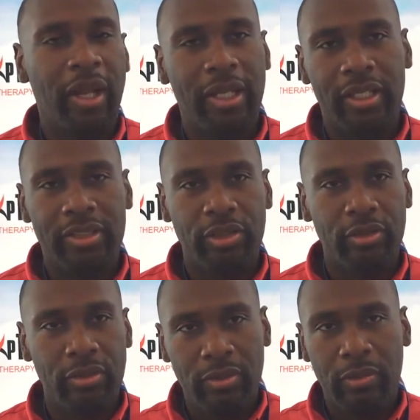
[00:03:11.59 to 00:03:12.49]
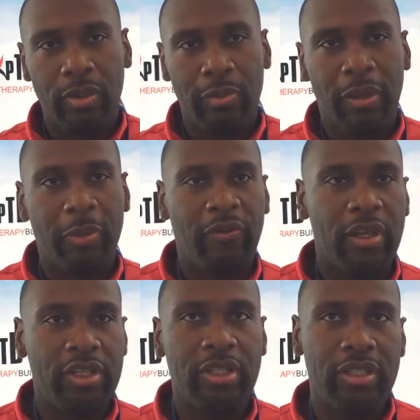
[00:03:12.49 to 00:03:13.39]
buying into what my
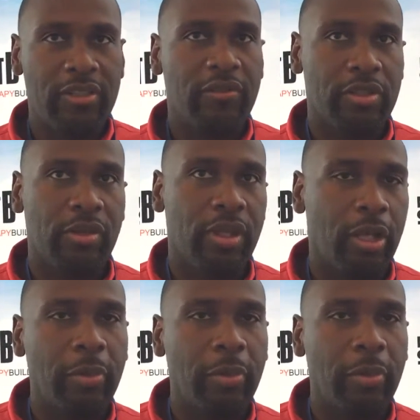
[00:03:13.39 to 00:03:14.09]
profession is physical